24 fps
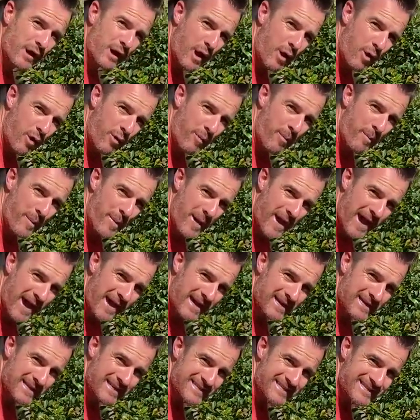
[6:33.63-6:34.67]
your lower
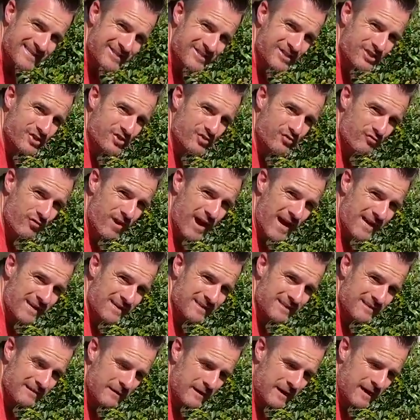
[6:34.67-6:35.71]
back
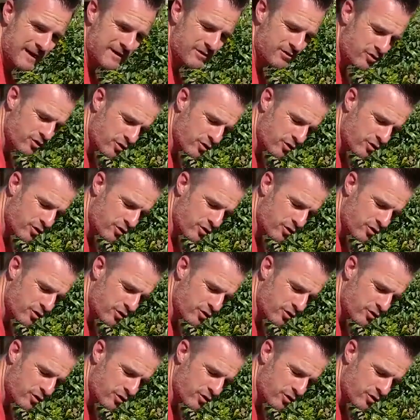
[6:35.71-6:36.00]
straight, okay?